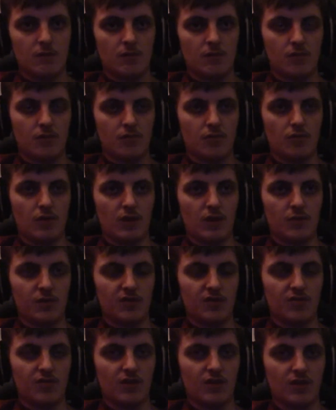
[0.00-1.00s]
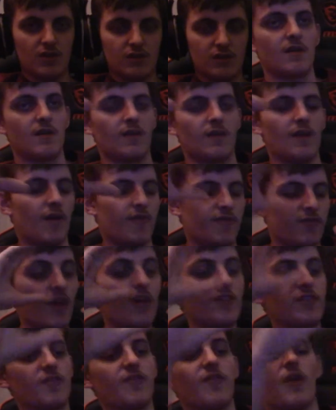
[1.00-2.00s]
Random as fuck. Now,
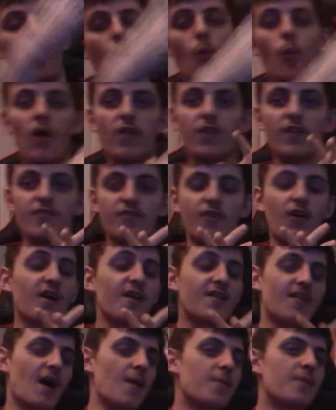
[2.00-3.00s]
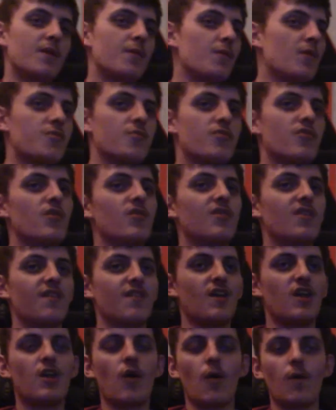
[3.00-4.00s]
first of all, what the fuck is happening with Bruce? Is
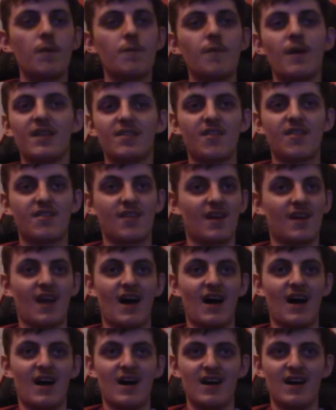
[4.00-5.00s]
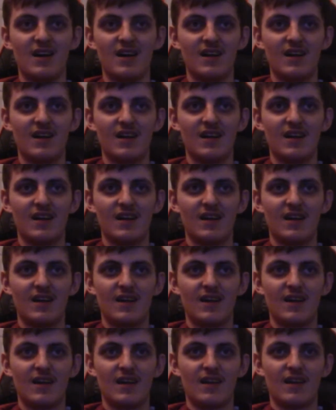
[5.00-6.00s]
he going back to Sakaar?
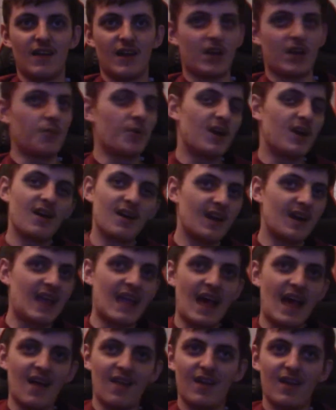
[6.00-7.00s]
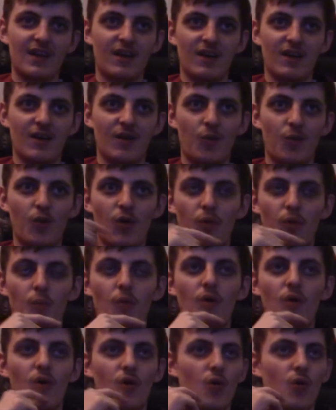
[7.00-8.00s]
Like, are we going to get, like, a World
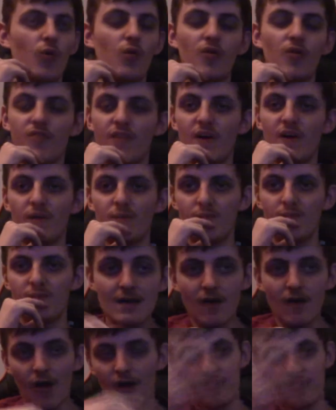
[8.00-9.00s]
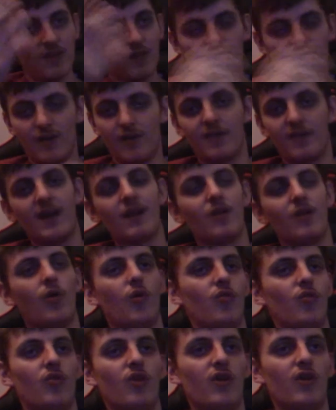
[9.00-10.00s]
War Hulk film? Also, you know, that
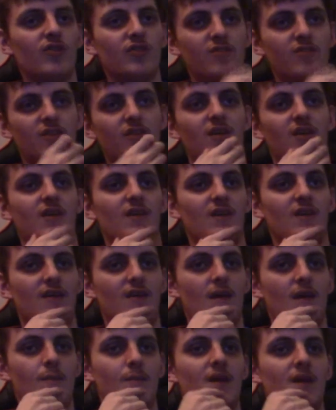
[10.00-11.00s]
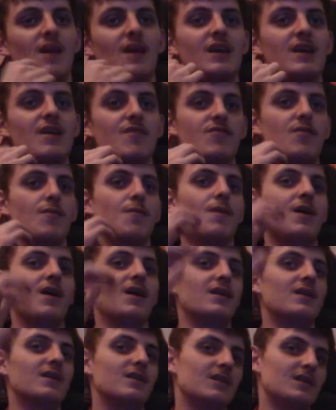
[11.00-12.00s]
little nod to him being a different
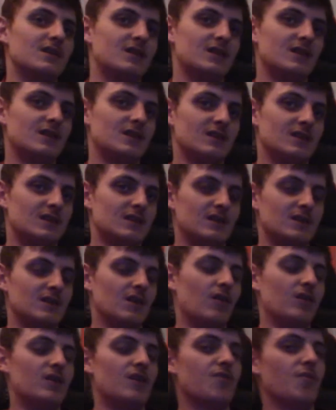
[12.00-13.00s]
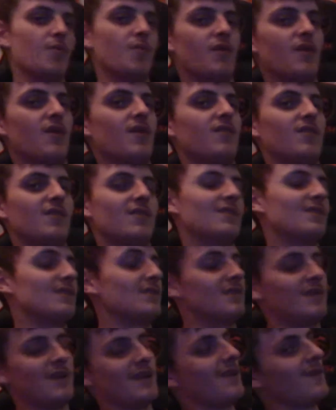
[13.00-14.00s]
man. Or a different person.
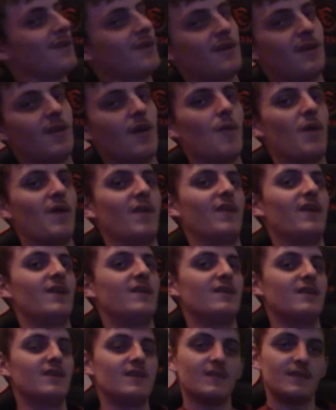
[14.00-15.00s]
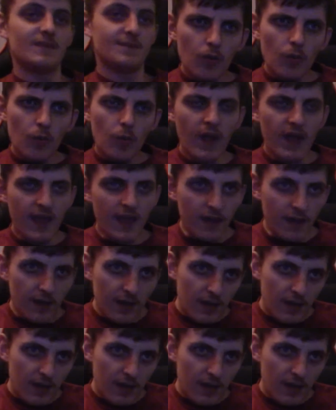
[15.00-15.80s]
Like, come on, dude. Wait!